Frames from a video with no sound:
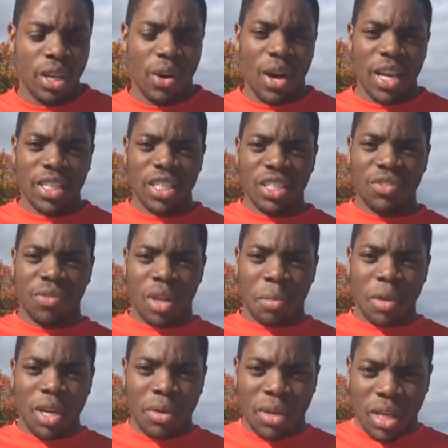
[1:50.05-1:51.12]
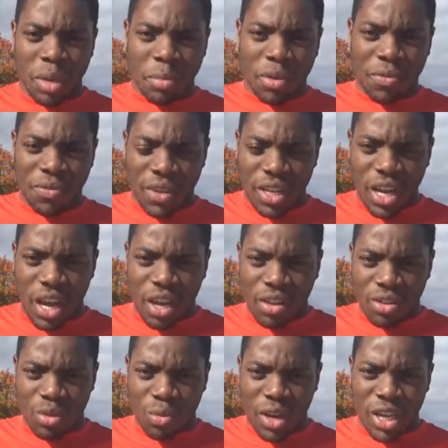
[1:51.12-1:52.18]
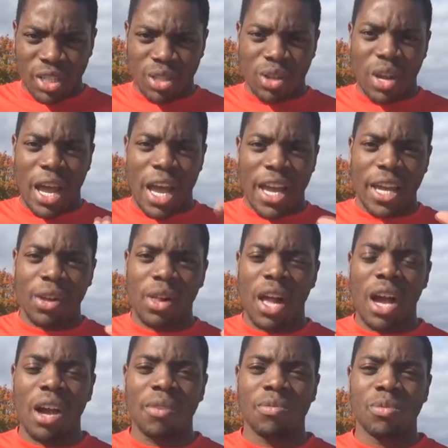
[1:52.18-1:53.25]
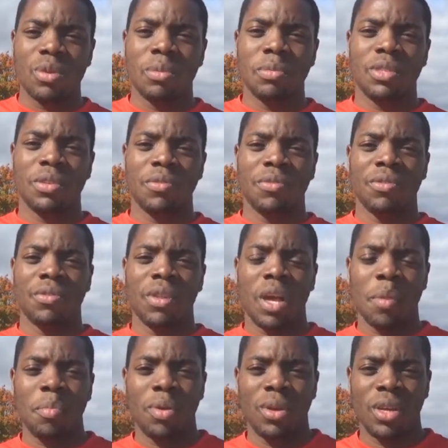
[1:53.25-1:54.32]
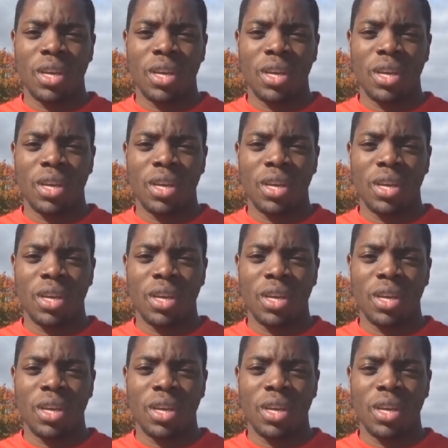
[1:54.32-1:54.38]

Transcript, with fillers: Now as it's flipping, keep your feet out of the way so that it'll have room to flip.